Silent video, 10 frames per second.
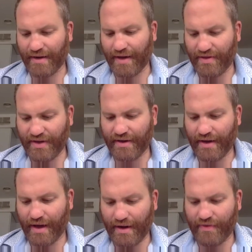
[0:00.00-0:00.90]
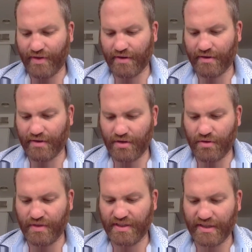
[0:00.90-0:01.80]
I, I think, and I think you
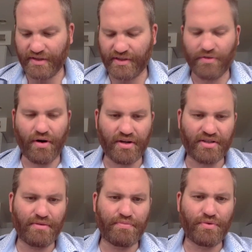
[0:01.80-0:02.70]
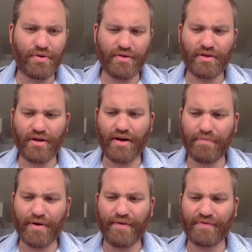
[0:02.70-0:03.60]
know, we see this across the board in the
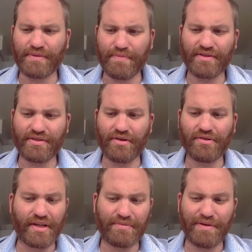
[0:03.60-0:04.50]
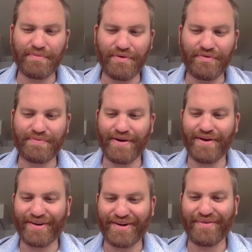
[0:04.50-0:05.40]
nonprofit space. Certainly, hmm. as people who
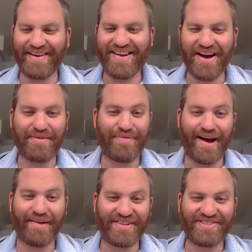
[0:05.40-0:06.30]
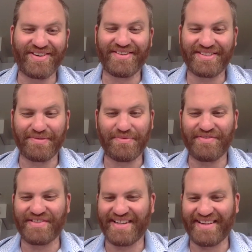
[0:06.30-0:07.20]
spent our career in nonprofit journalism,
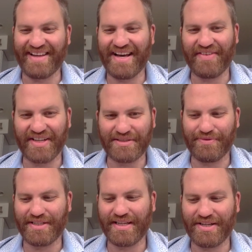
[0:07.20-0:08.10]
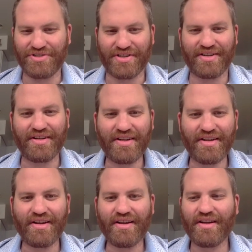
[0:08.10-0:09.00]
we've seen a lot of exploitation. Sure.
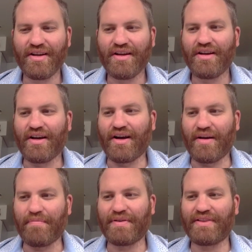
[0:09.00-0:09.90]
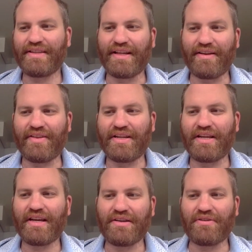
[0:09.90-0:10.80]
Um, but at the end of the
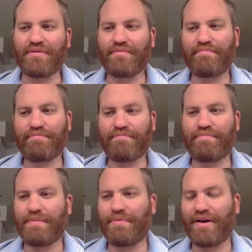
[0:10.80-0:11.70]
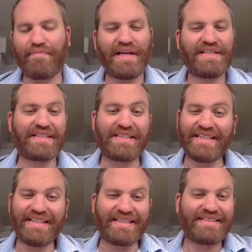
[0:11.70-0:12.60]
day, you know, people have basic
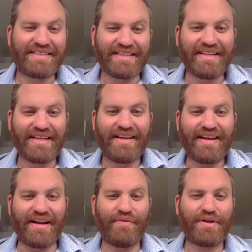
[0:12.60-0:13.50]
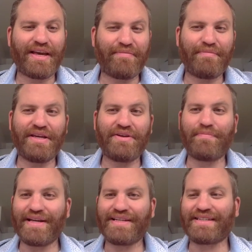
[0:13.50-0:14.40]
needs. And if you can't meet your
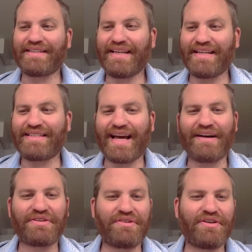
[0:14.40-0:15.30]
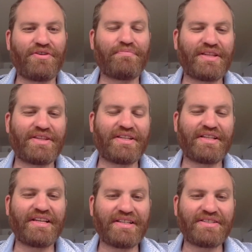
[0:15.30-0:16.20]
basic needs, how can you help meet the
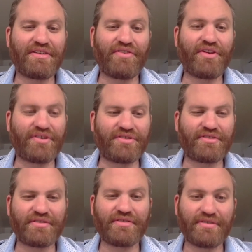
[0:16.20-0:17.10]
needs of others?